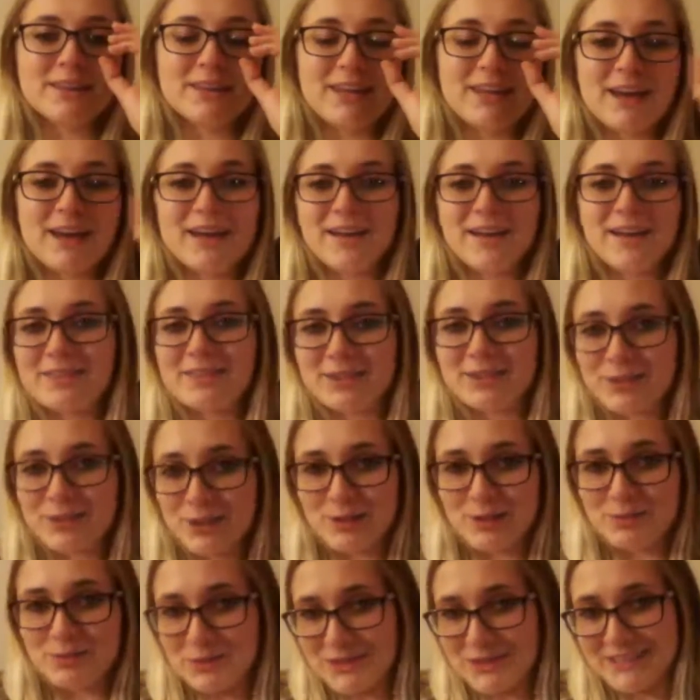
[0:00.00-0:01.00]
yeah, I got the
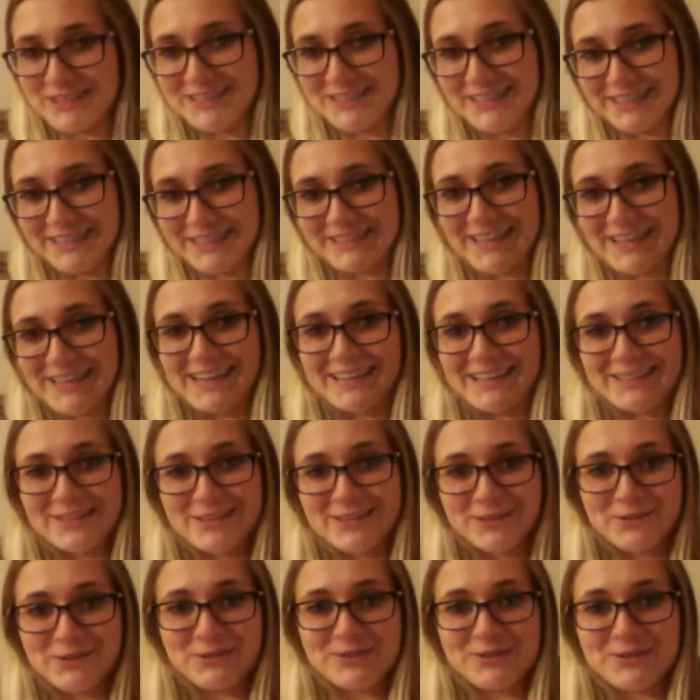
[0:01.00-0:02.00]

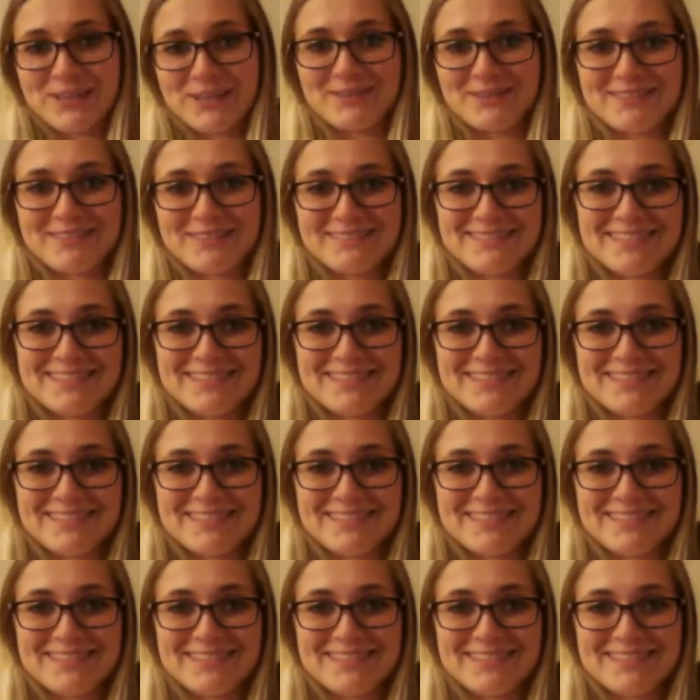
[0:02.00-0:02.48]
0.6827.